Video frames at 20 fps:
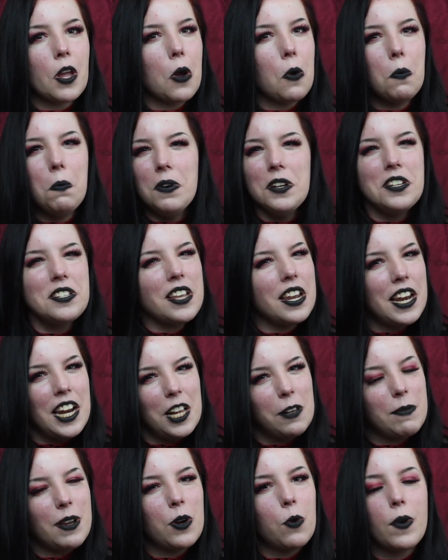which is a
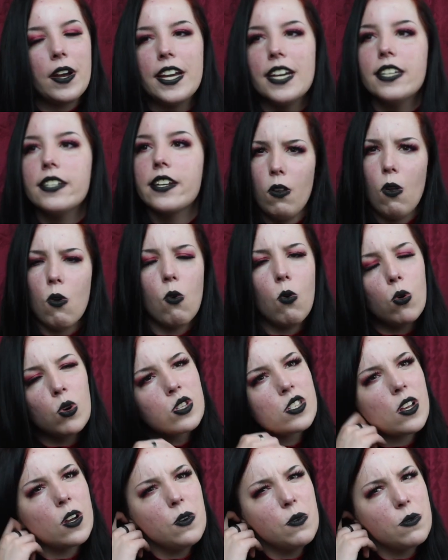little bit weird.
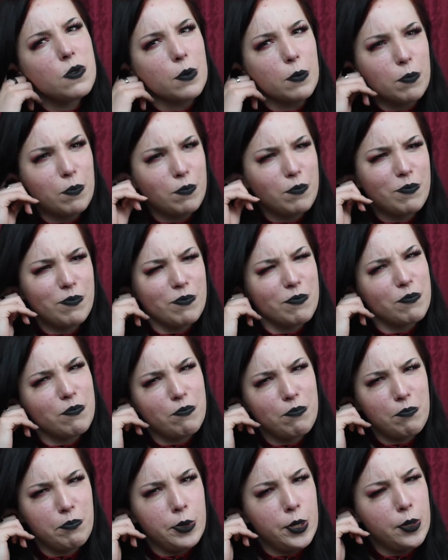Also, the
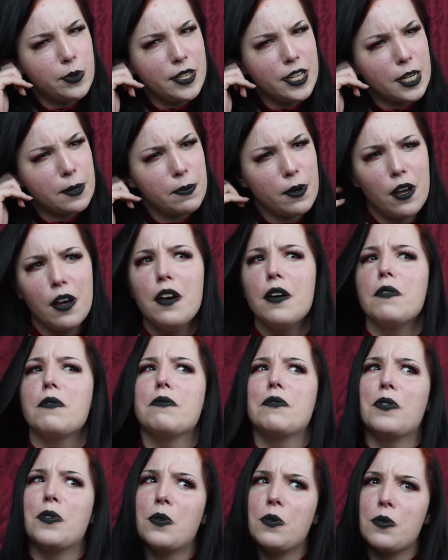music part,
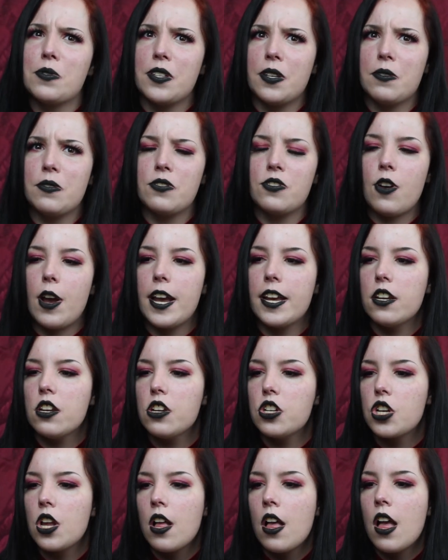also
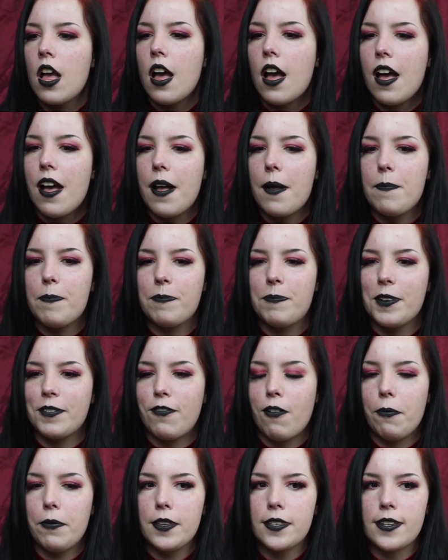strange, but
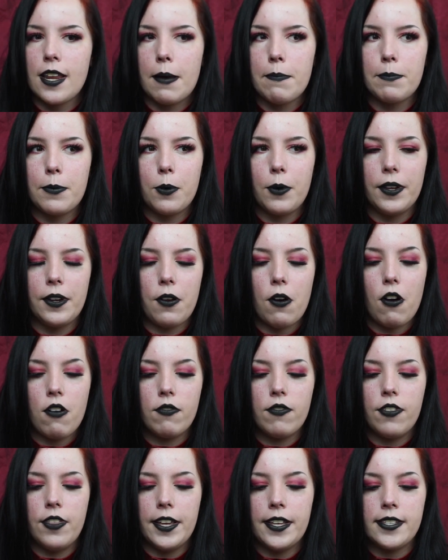from the standpoint
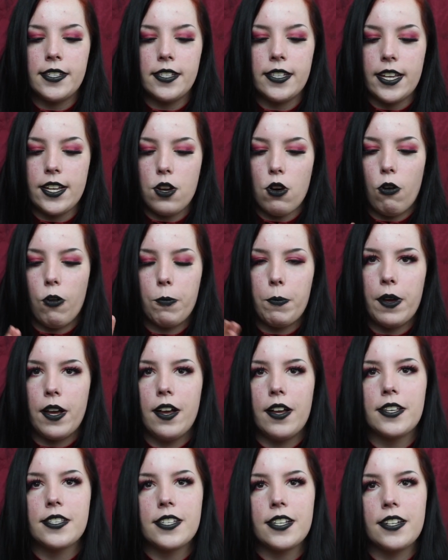of this is a goth
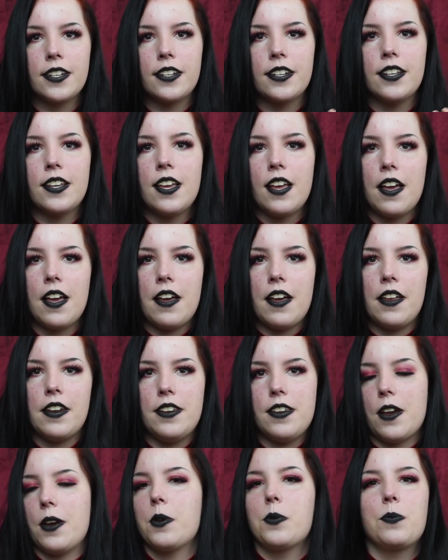person,
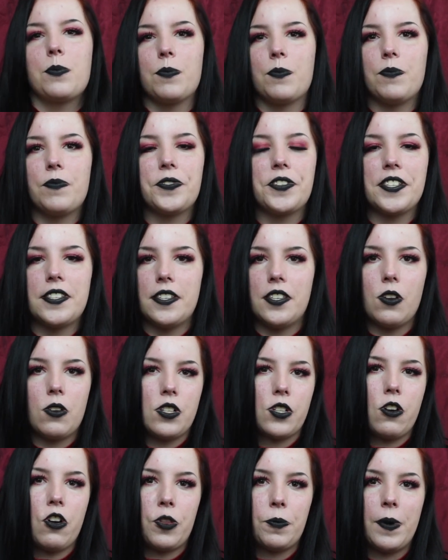no. This is not
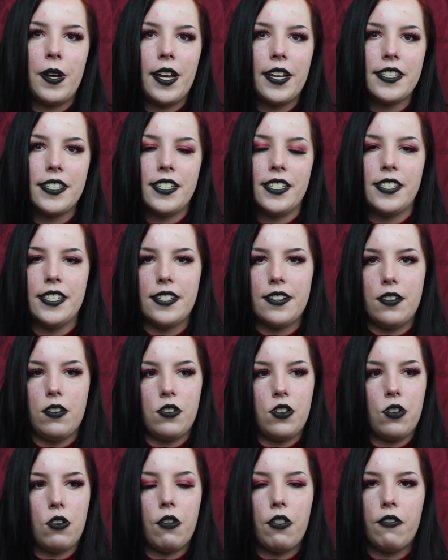a goth person, this is
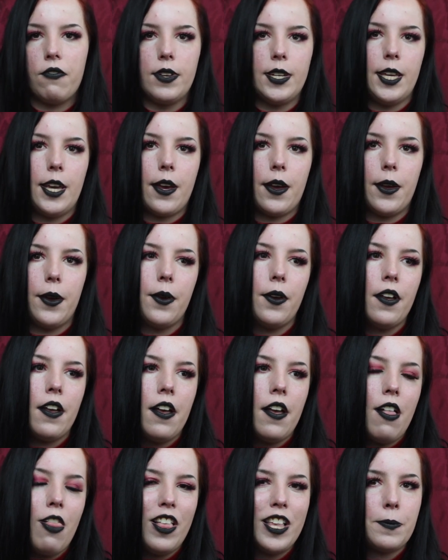not a goth video,
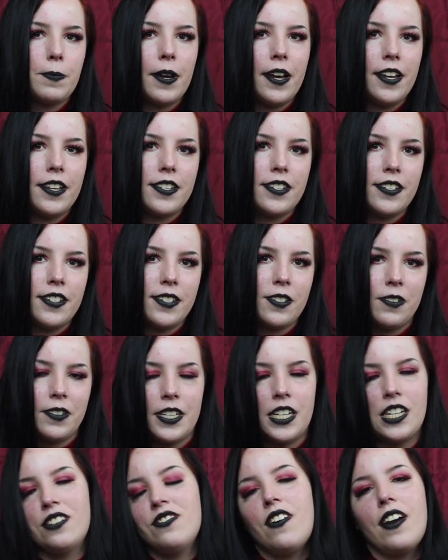this person does not
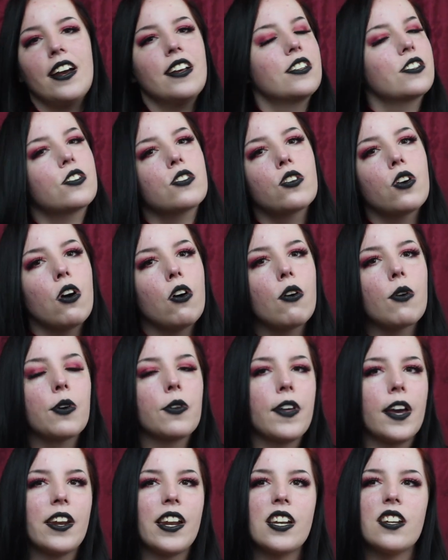identify as goth,
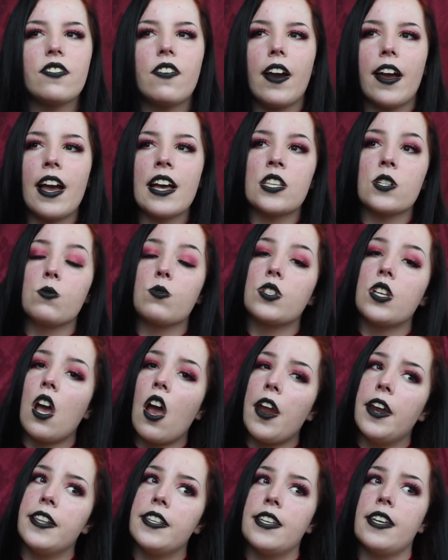they identify as
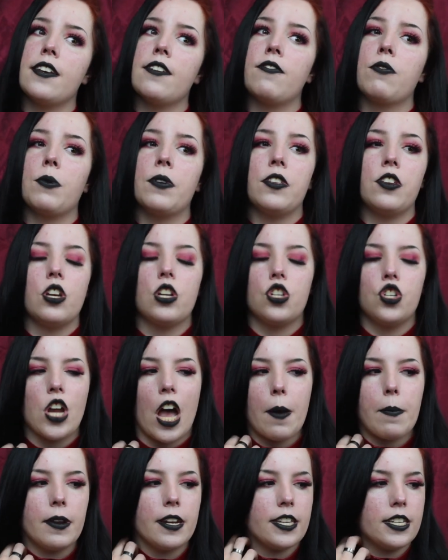alternative with
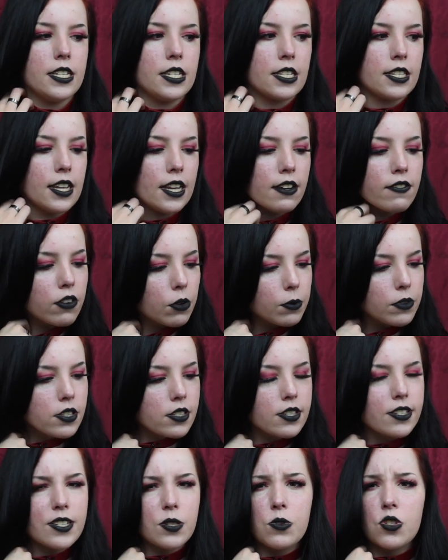Japanese
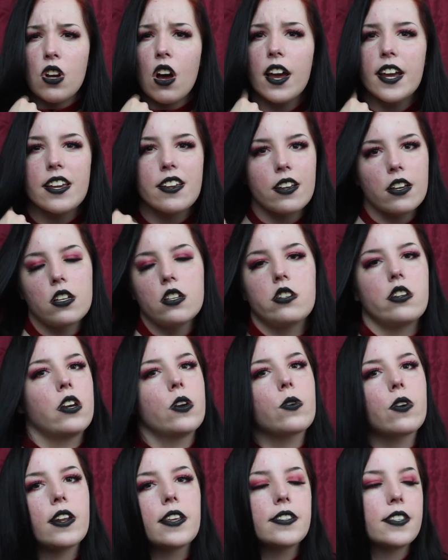influences, which I can
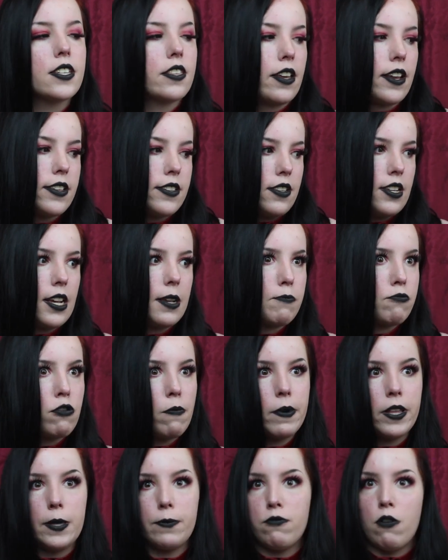totally see. That is
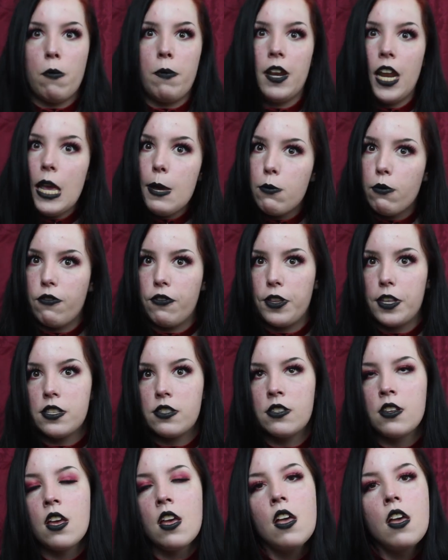probably the proper label for
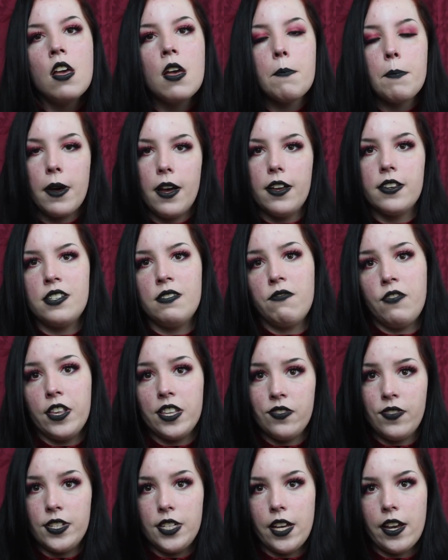this person for
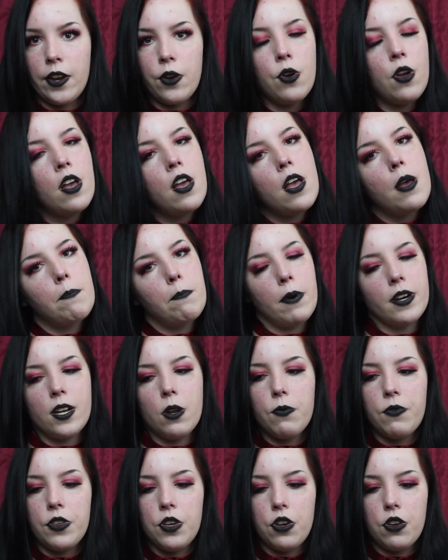this video, but I
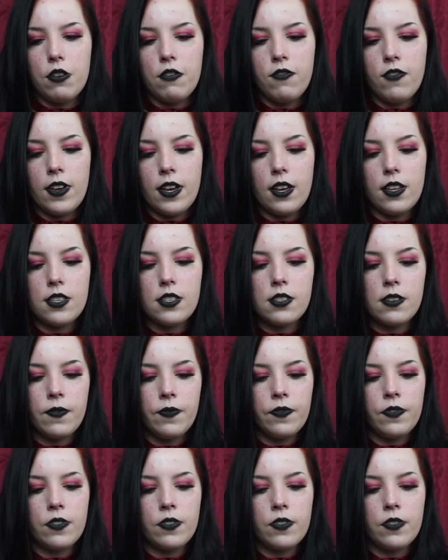don't think you could fit